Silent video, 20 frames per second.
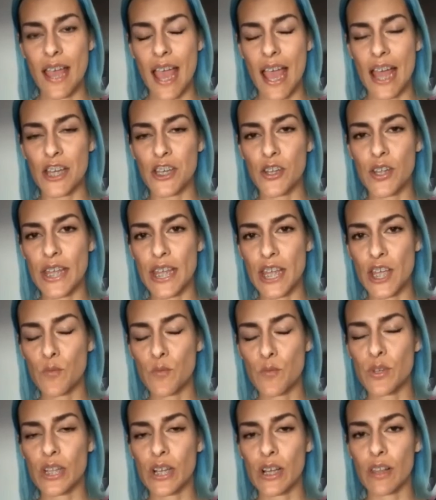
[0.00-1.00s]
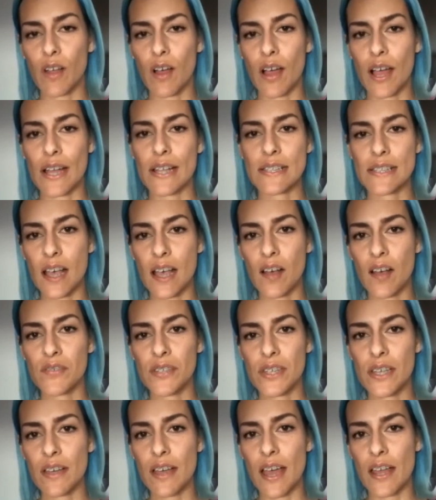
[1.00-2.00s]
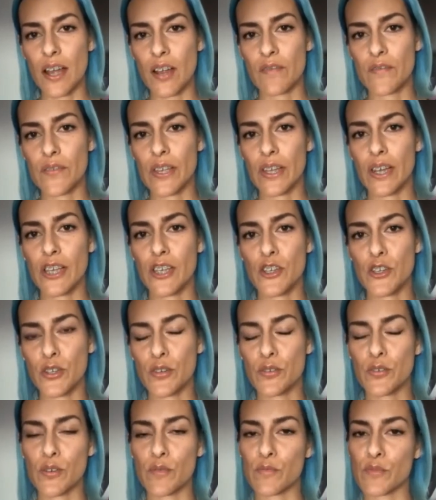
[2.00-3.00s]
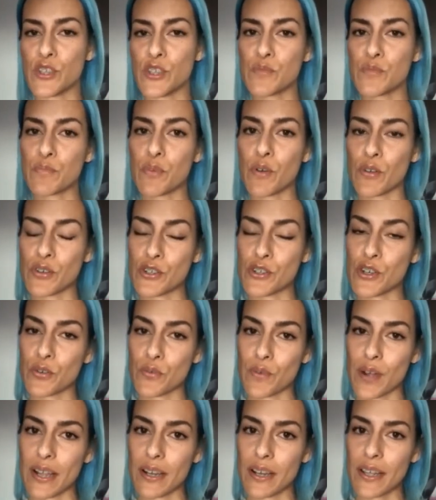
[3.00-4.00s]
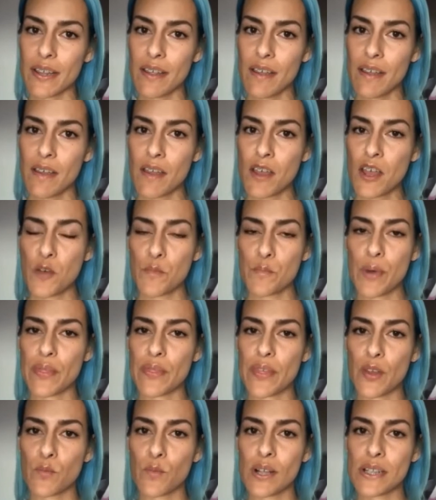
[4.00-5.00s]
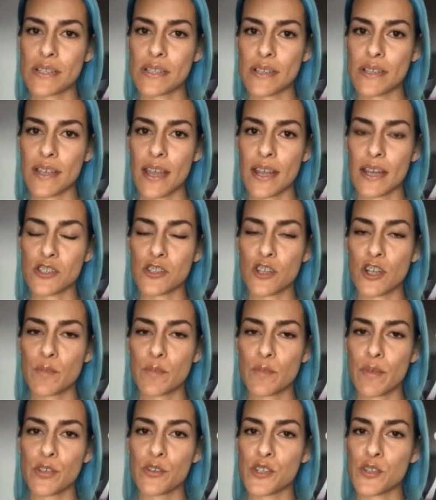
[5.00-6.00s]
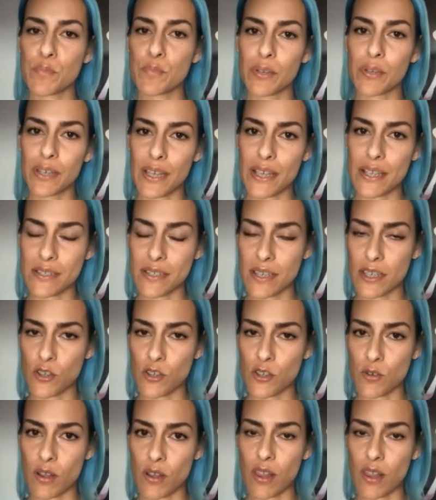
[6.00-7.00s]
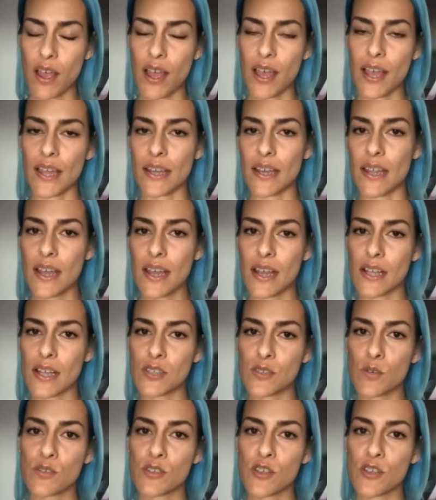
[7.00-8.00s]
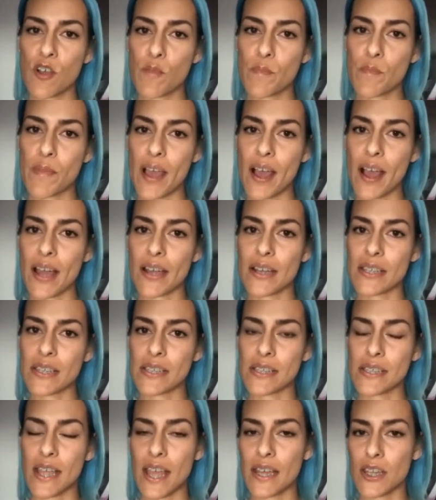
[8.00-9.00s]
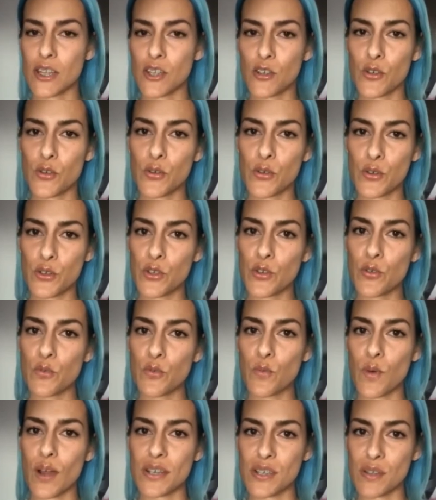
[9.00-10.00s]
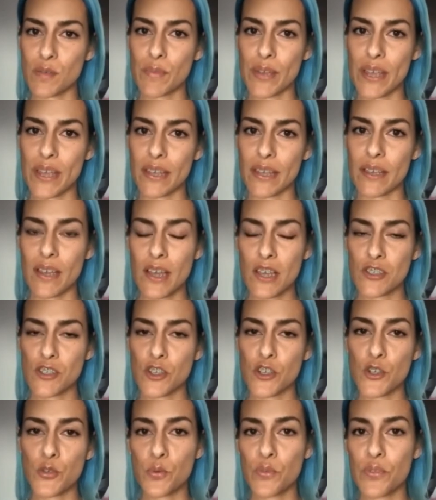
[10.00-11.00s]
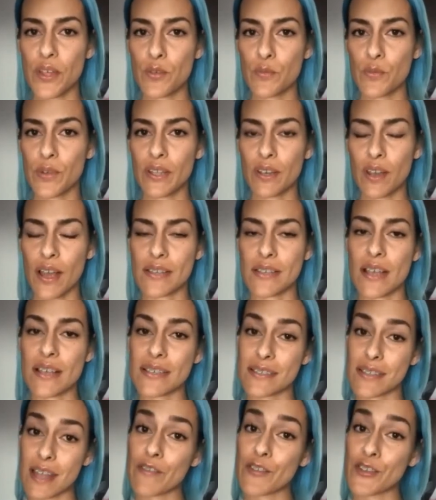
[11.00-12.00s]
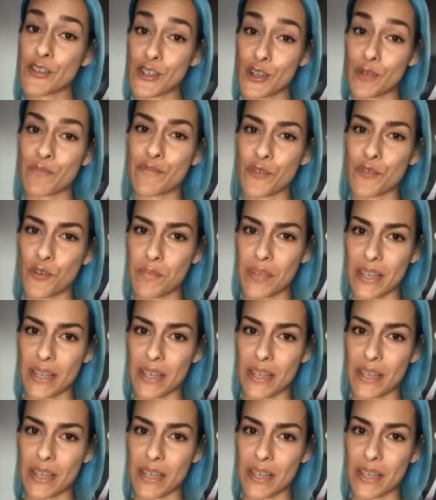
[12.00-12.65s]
And you hear what the client's after, and I feel like you can respond correctly. But then once again, it's not about you just pleasing your client. It's also about understanding who you want to be. So you will then realize, is that the job for me?